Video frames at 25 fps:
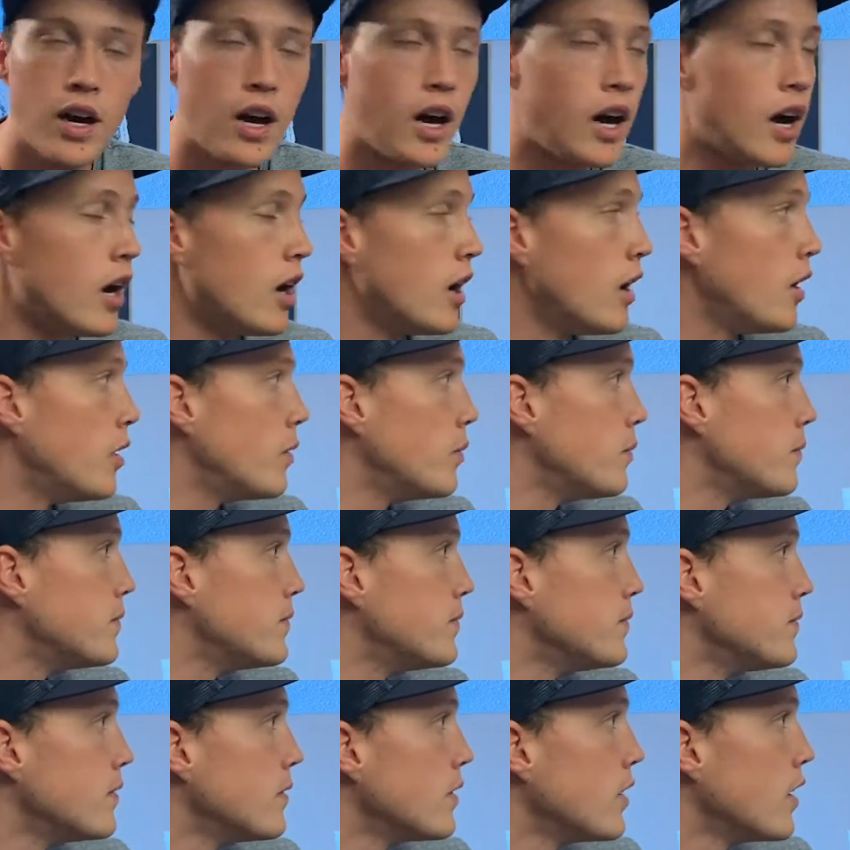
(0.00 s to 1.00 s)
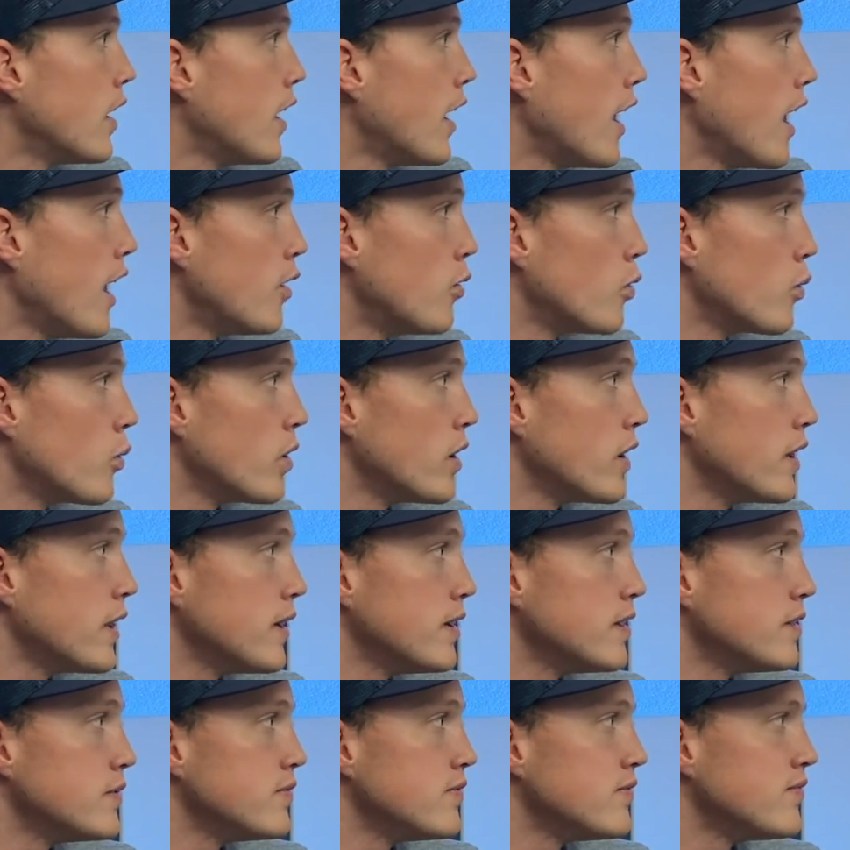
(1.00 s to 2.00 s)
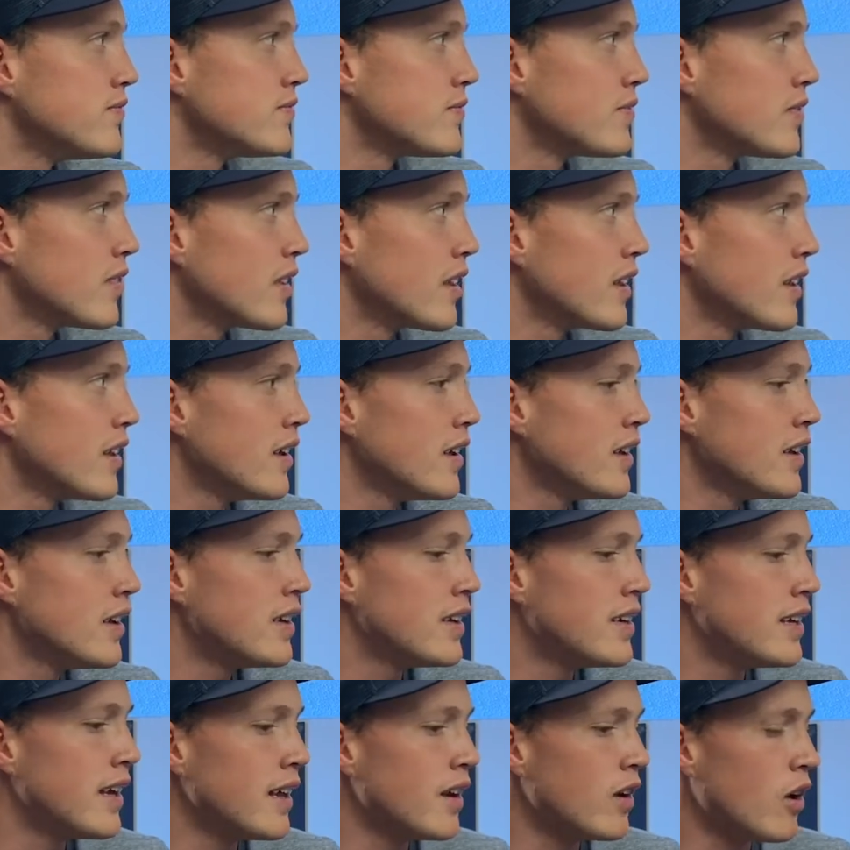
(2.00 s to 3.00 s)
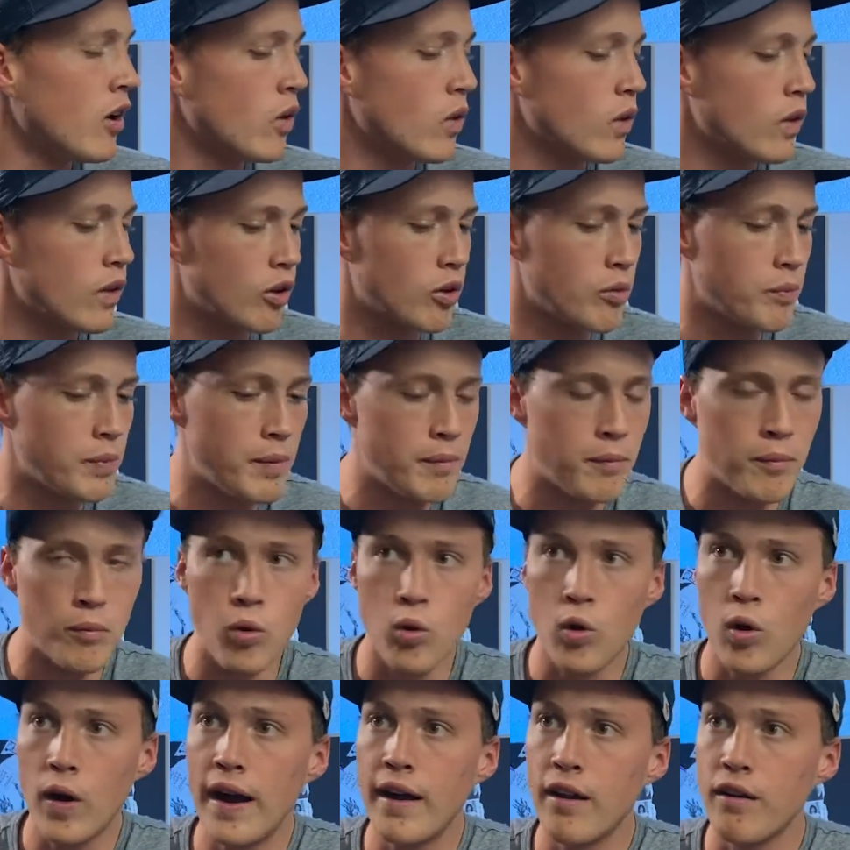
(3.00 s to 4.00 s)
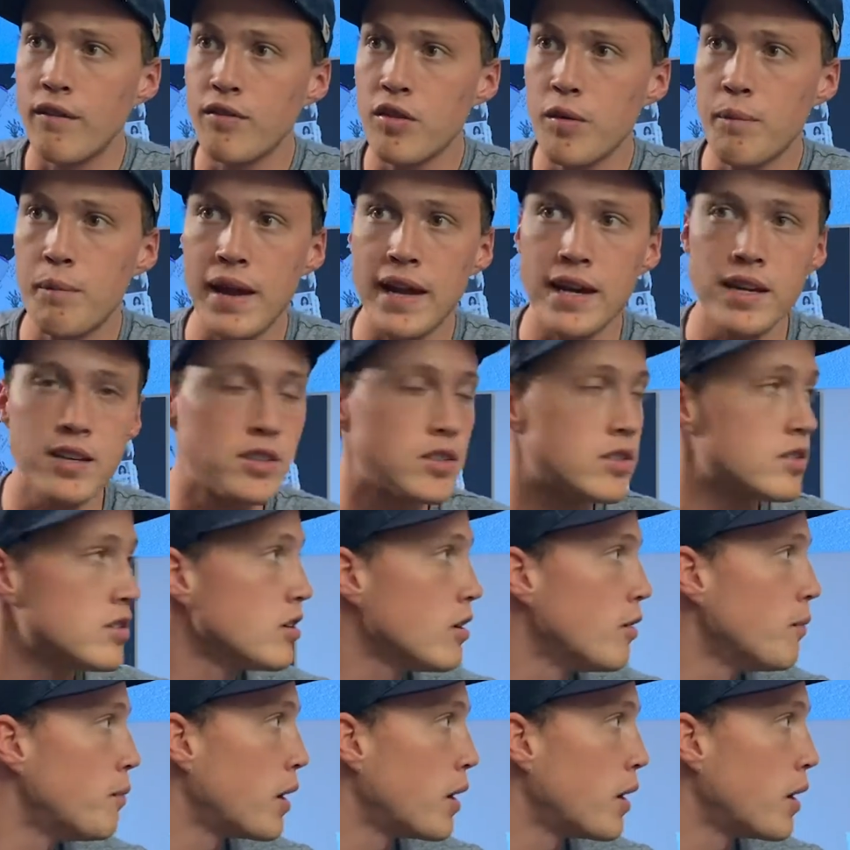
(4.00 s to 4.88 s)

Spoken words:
and really get a little bit more out of the bass.